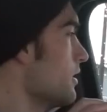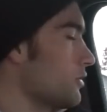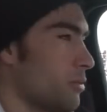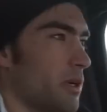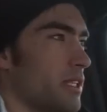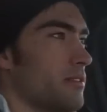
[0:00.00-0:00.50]

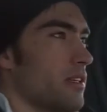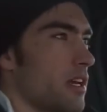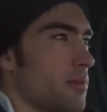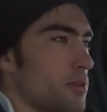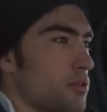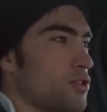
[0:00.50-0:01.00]
twin
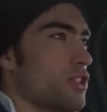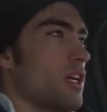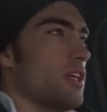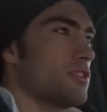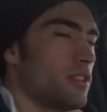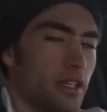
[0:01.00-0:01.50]

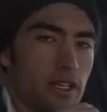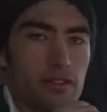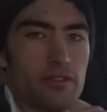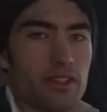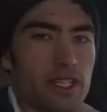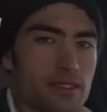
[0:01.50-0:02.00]
turbocharged
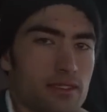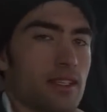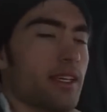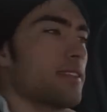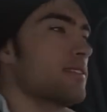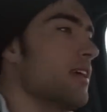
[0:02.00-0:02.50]

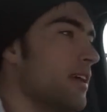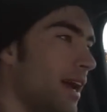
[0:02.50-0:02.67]
V6,